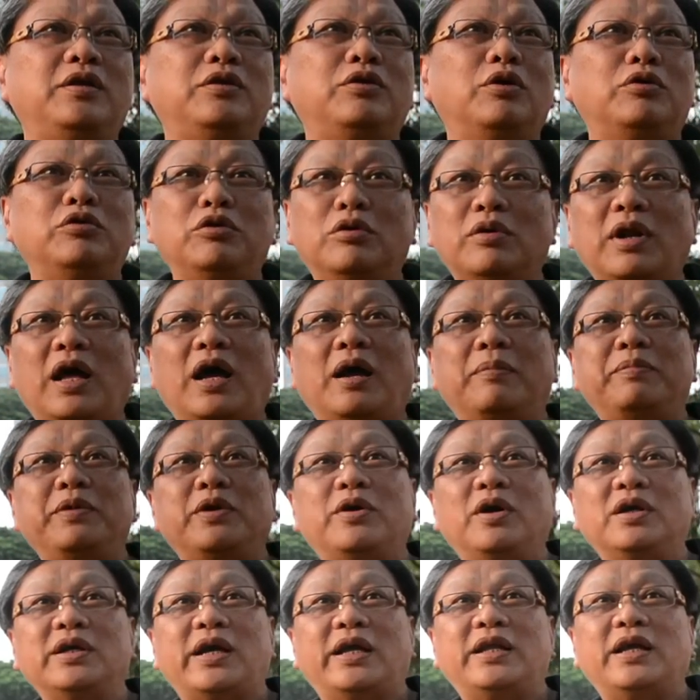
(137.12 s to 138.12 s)
don't know,
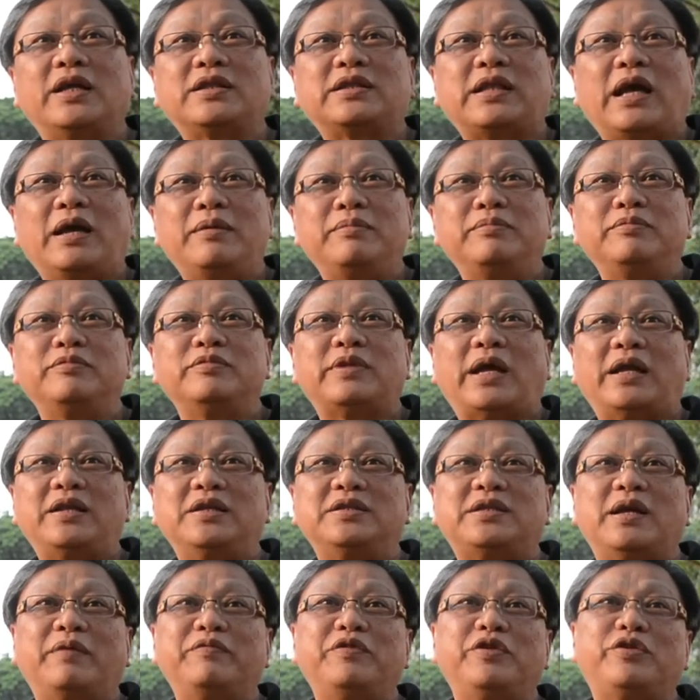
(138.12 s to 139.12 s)
because at that time,
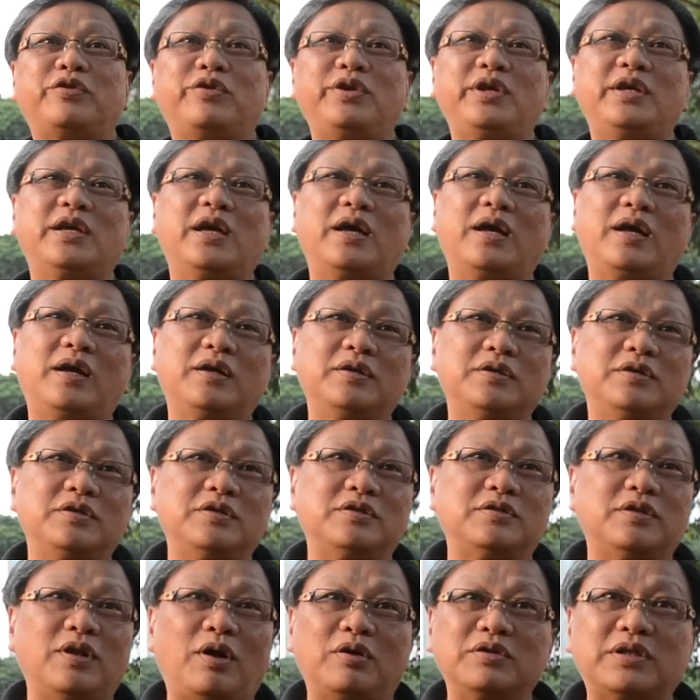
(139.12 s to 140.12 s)
1973,
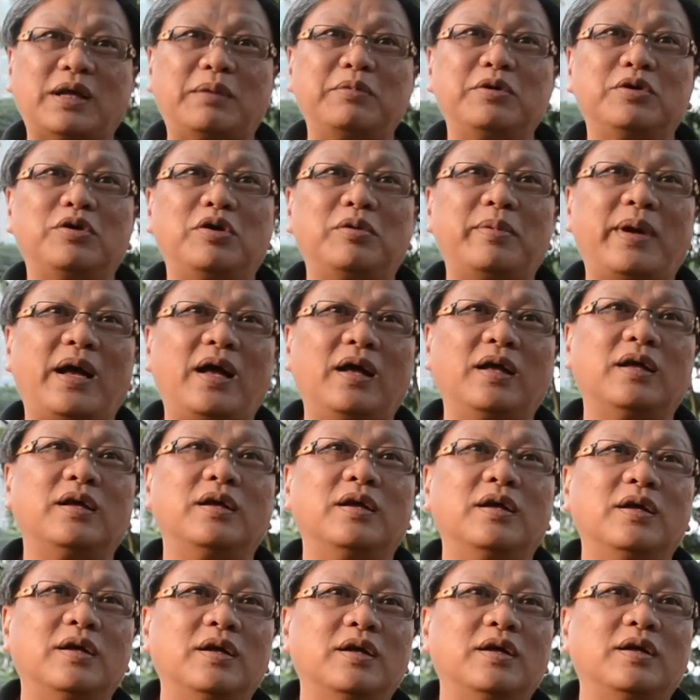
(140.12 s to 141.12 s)
is long time ago,
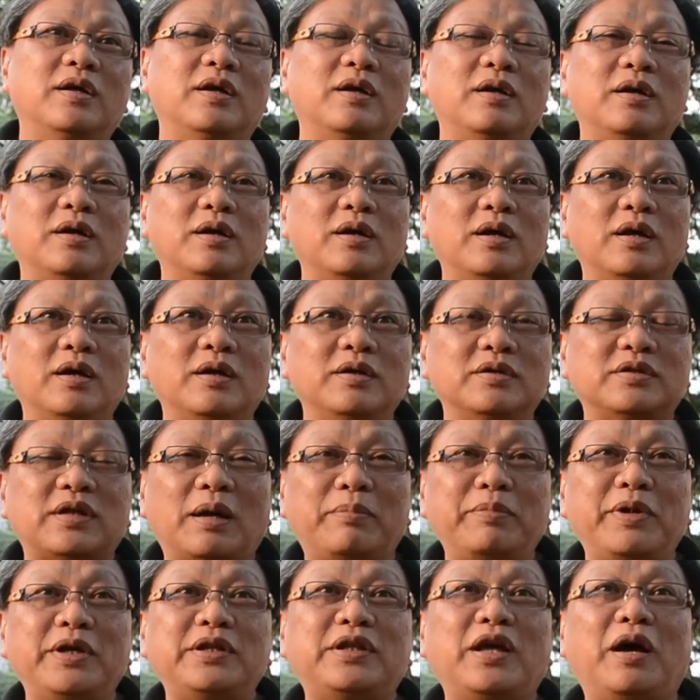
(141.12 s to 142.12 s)

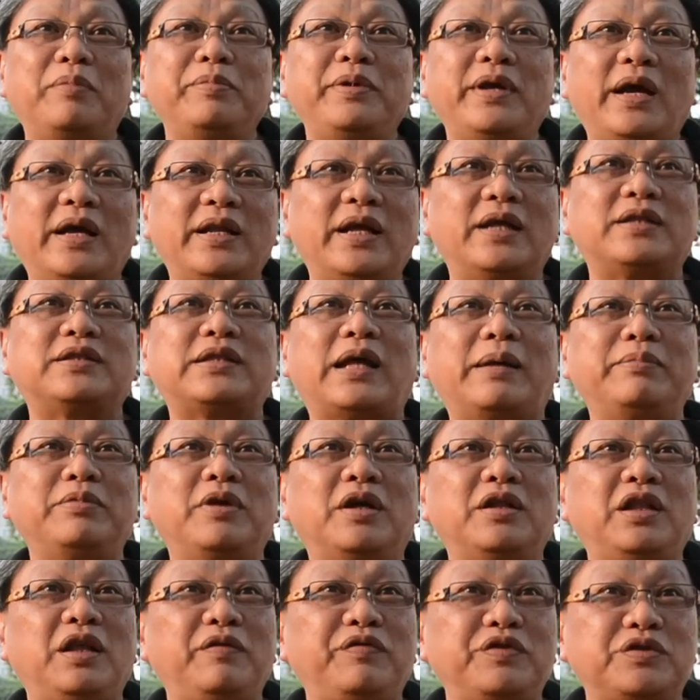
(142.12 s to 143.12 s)
somebody tell me at that time,
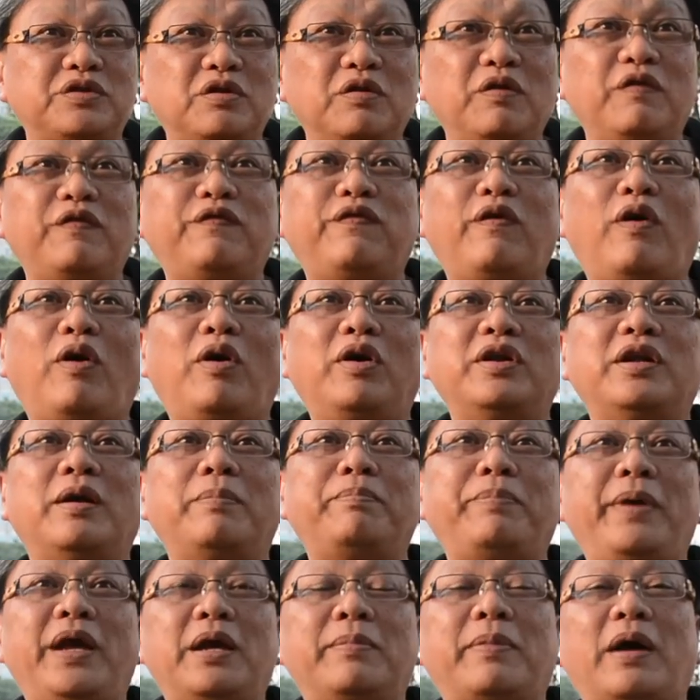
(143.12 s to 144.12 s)
the Division 4, the
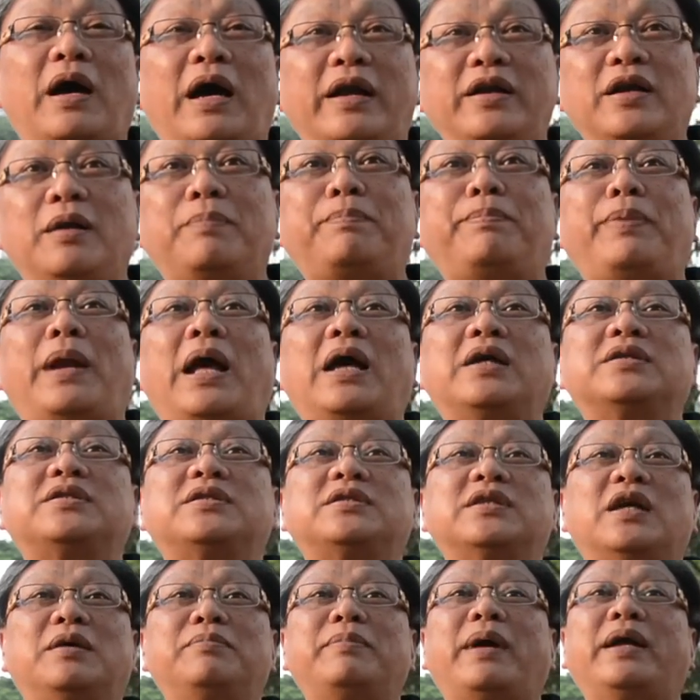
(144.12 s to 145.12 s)
pay about 100
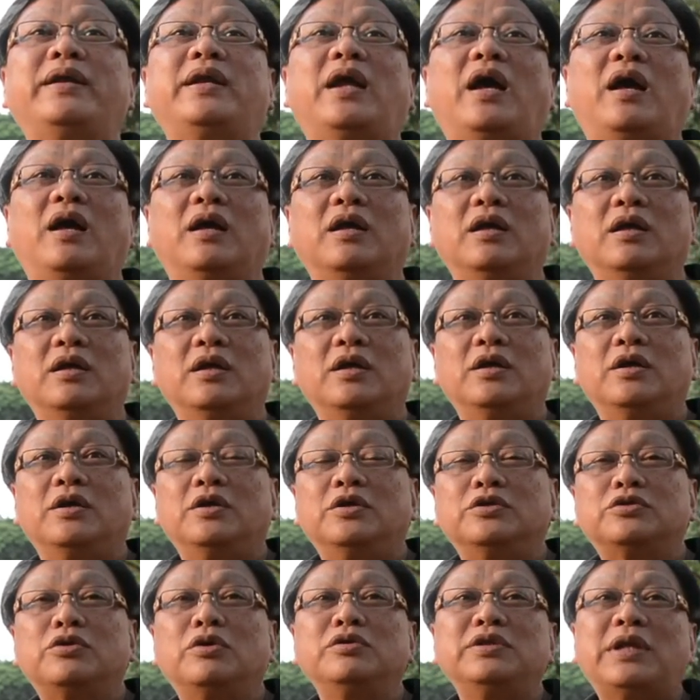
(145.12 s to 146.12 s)
plus a month.
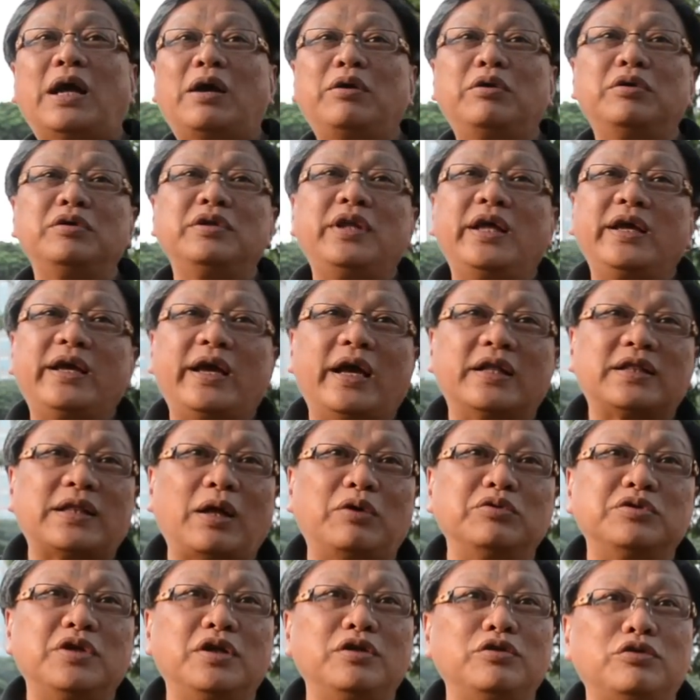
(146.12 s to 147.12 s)
So now they get
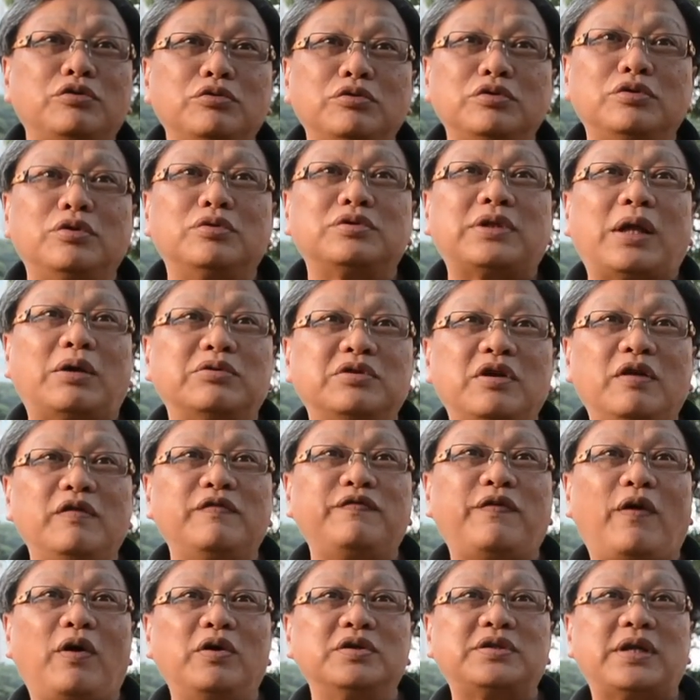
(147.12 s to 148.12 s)
1,002 to
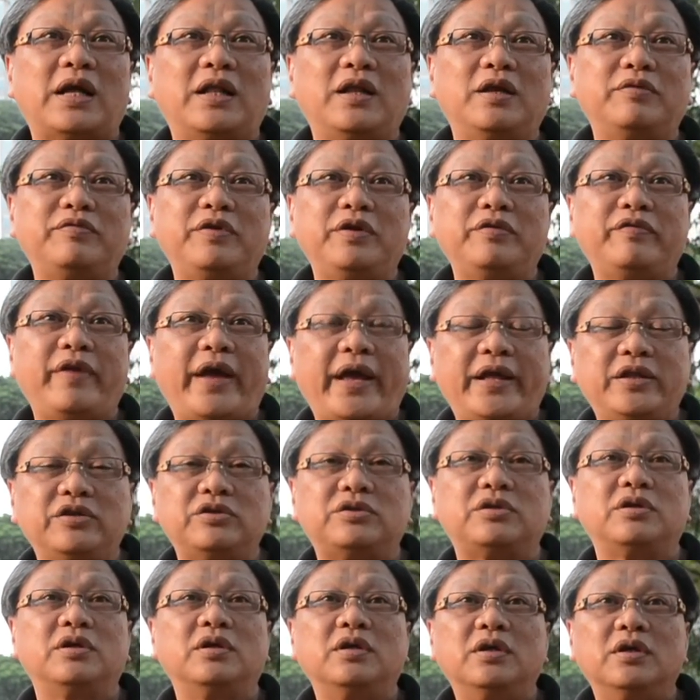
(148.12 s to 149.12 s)
1,004 salary
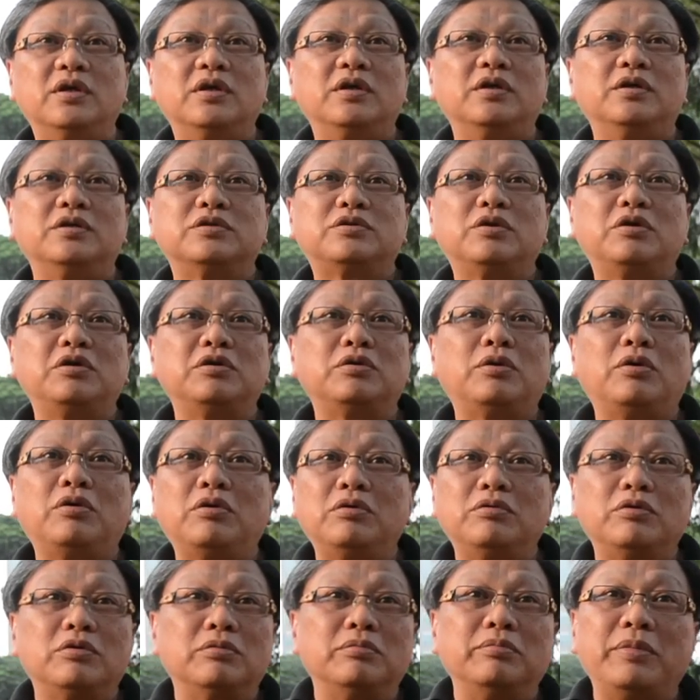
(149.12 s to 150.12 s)
range. So
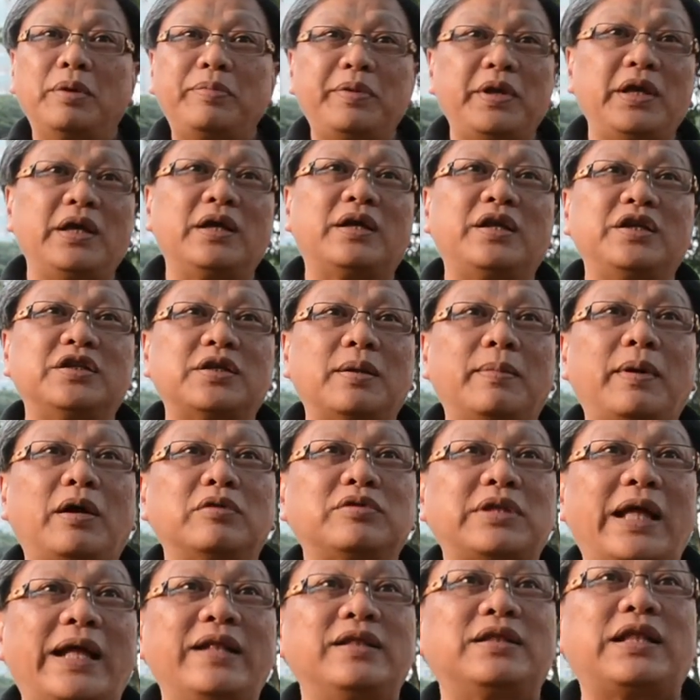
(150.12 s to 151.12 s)
go maybe increase
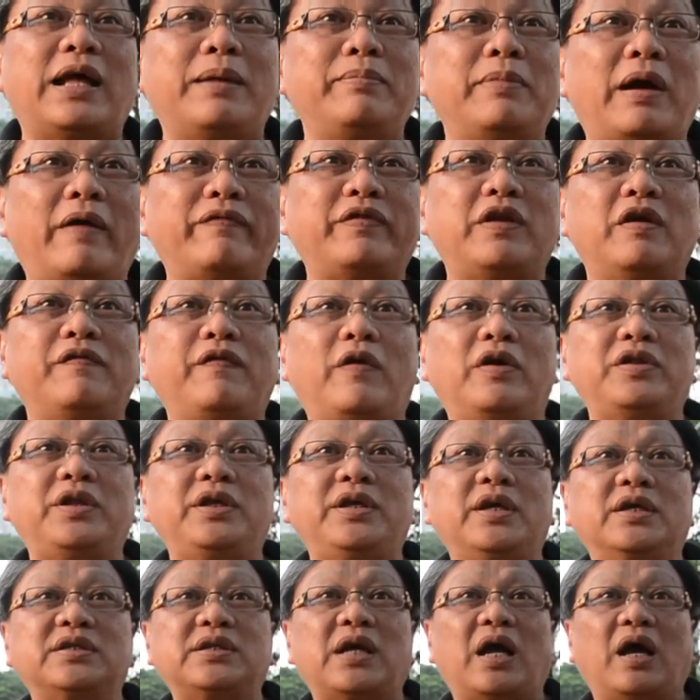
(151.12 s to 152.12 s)
about 10 times after
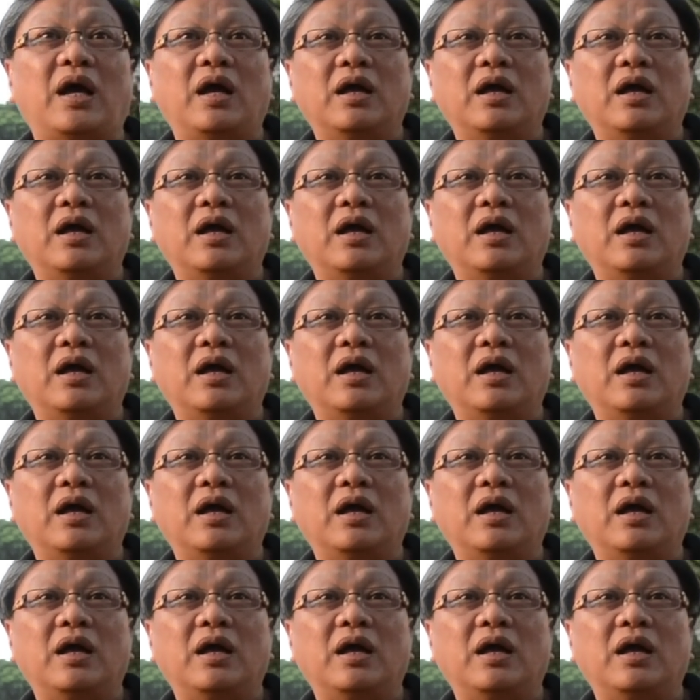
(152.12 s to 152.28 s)
40 years.